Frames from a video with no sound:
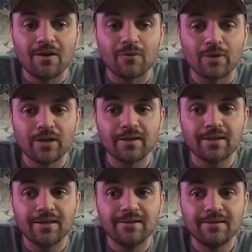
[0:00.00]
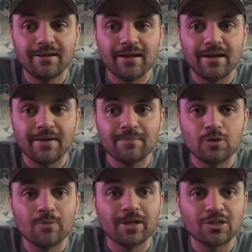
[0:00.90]
a really uh,
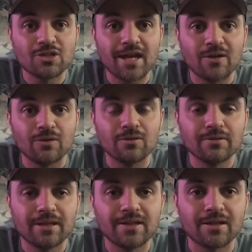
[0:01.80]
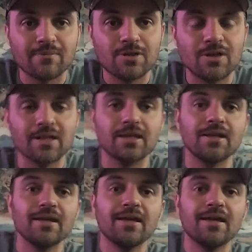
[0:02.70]
booming channel in the community